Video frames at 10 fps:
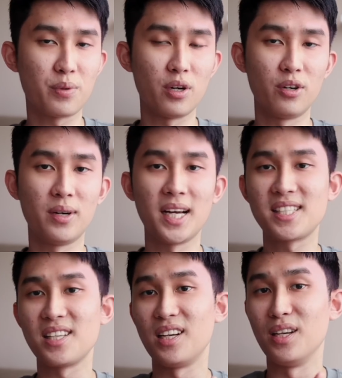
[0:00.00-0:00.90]
Pro
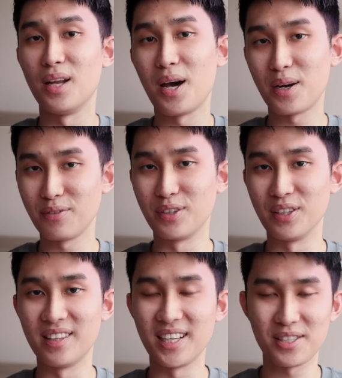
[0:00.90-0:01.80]
has a lot of
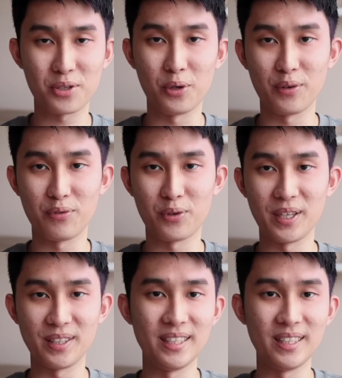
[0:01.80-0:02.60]
good things going for it.